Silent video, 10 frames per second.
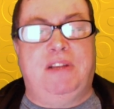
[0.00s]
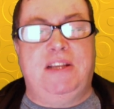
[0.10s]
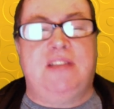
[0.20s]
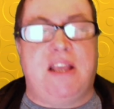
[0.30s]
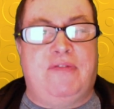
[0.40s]

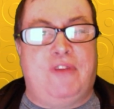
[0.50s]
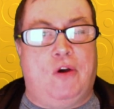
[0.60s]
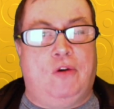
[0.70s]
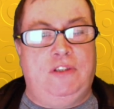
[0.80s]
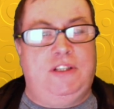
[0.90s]
Please, if you're
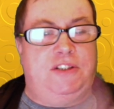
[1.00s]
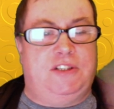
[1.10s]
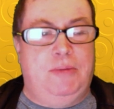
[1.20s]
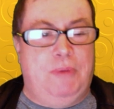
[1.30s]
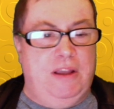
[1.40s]
on
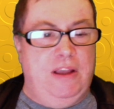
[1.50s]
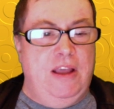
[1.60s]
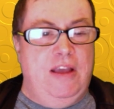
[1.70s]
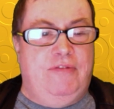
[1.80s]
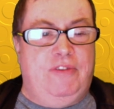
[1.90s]
YouTube,
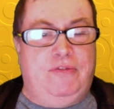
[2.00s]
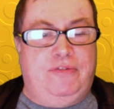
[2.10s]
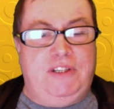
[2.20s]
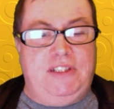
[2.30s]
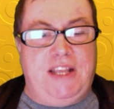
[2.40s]
feel
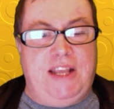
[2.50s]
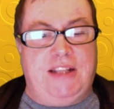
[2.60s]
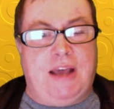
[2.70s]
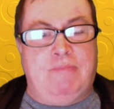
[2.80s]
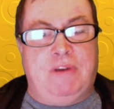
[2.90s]
free to hit
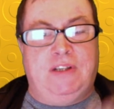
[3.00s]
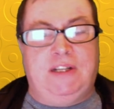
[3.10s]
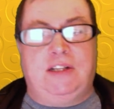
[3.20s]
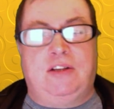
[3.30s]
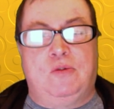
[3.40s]
that button
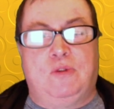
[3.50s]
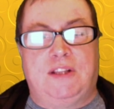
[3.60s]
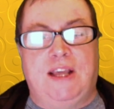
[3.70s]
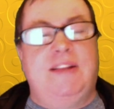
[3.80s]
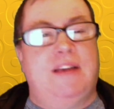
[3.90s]
in the corner
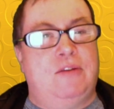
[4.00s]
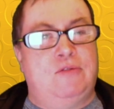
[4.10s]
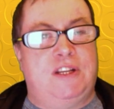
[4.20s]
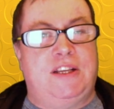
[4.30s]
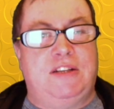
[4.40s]
there. That'll
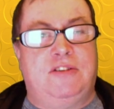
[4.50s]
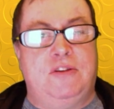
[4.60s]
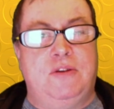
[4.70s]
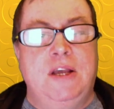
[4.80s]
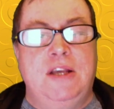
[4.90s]
take you
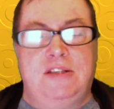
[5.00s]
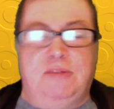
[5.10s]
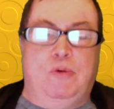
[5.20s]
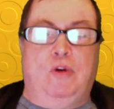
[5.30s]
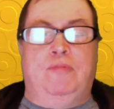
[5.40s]
to
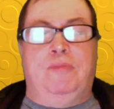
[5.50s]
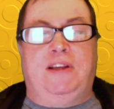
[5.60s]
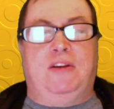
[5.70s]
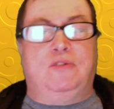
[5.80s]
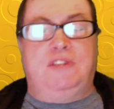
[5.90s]
some more of my
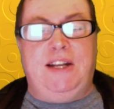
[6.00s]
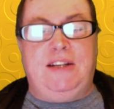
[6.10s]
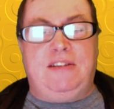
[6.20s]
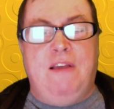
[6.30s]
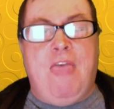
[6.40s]

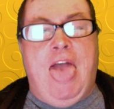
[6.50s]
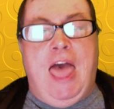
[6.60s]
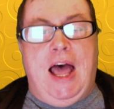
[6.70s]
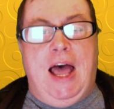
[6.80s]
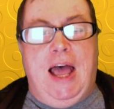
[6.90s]
content.
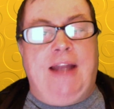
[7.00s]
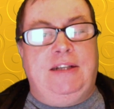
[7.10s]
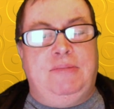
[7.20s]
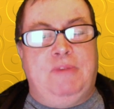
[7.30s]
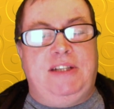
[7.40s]

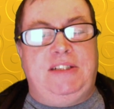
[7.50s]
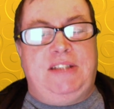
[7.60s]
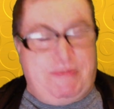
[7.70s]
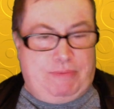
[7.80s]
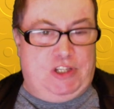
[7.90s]
And to my
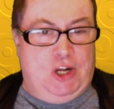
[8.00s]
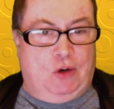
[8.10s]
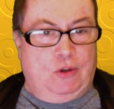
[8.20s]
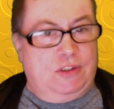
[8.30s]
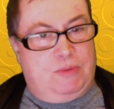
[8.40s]
tip
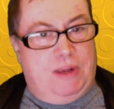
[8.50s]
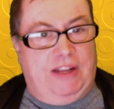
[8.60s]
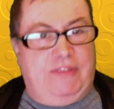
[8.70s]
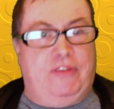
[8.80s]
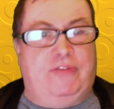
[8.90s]
jar as
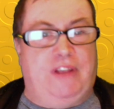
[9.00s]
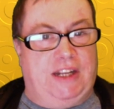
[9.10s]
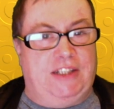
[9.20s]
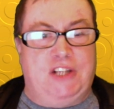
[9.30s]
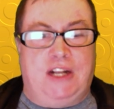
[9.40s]
well, if you're
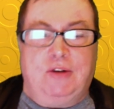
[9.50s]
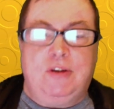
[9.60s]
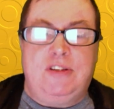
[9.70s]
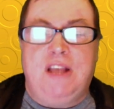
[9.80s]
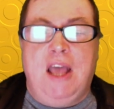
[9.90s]
feeling generous.